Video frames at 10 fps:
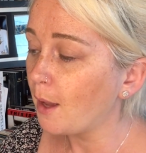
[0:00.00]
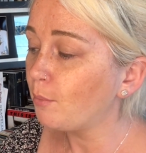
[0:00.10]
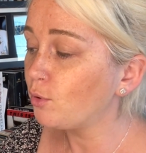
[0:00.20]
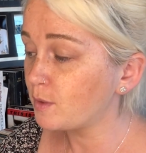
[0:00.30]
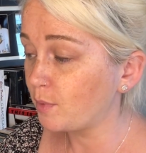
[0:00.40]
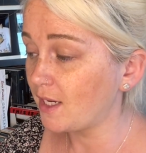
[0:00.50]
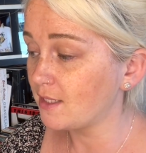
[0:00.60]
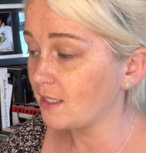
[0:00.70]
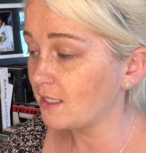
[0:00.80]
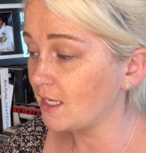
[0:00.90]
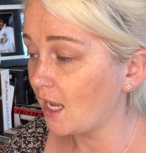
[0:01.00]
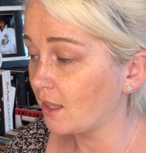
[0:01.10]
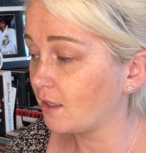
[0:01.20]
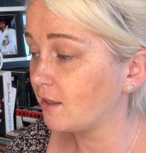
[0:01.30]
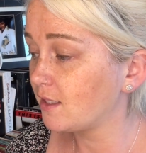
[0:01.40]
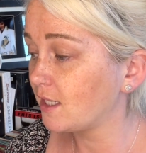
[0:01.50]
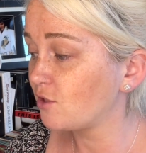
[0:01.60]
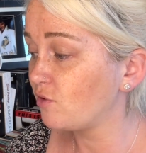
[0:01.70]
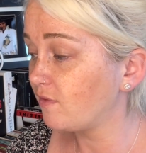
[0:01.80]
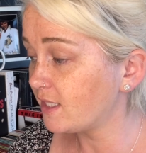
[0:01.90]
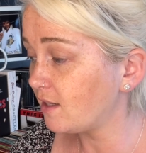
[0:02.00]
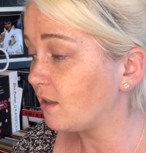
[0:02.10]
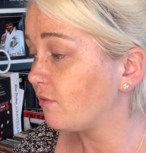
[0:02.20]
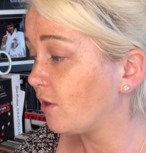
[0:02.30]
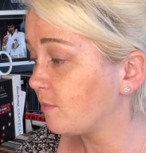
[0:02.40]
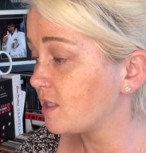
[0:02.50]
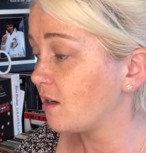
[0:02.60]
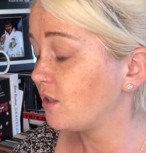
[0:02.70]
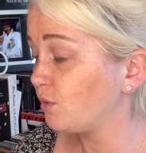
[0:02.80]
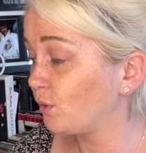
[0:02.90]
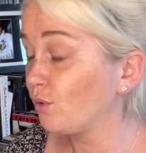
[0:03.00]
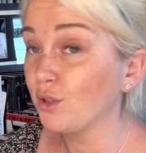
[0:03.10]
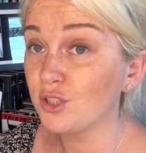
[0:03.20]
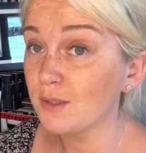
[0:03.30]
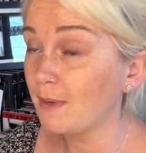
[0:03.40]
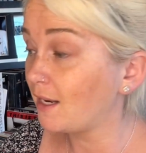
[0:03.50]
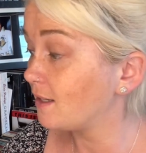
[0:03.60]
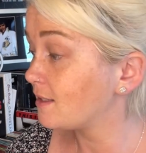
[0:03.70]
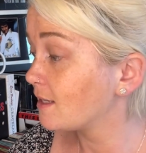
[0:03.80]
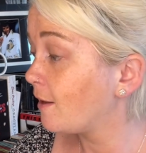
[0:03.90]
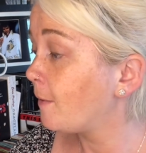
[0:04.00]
post-Presley death, critics revisited the film and started to acknowledge its merits.